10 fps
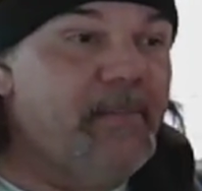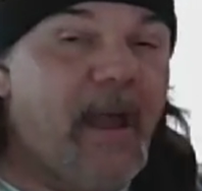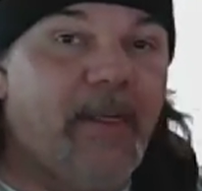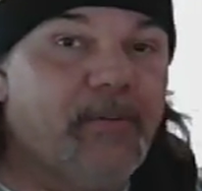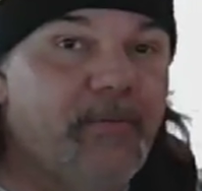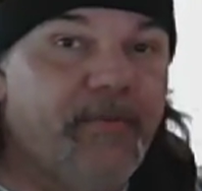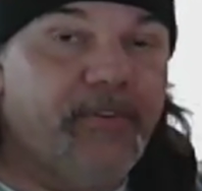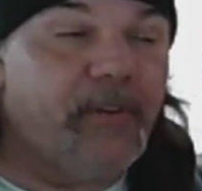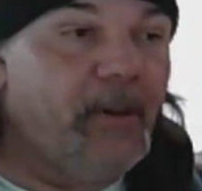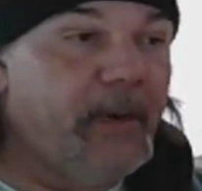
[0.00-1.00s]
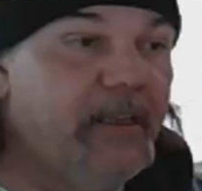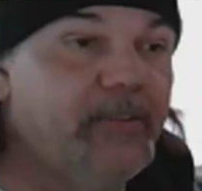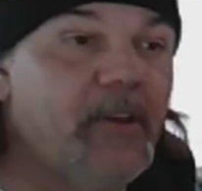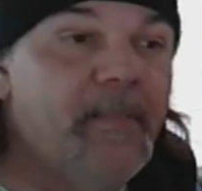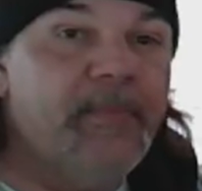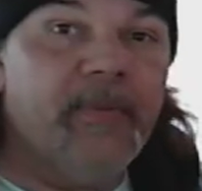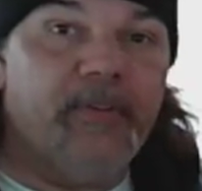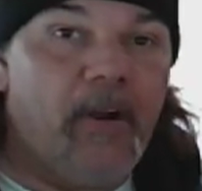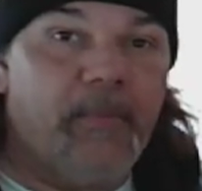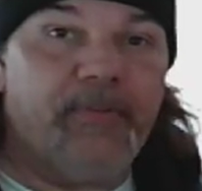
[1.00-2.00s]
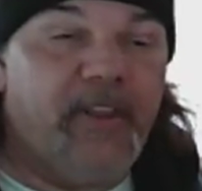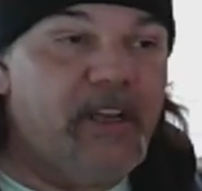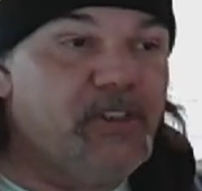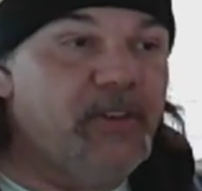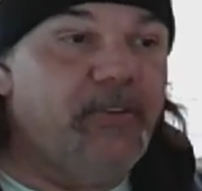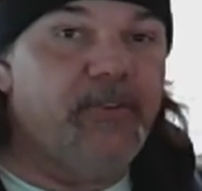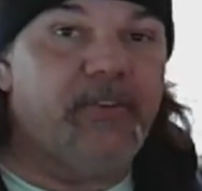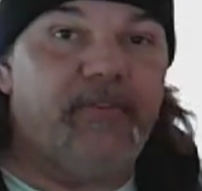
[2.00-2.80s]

bathroom facilities, dump stations.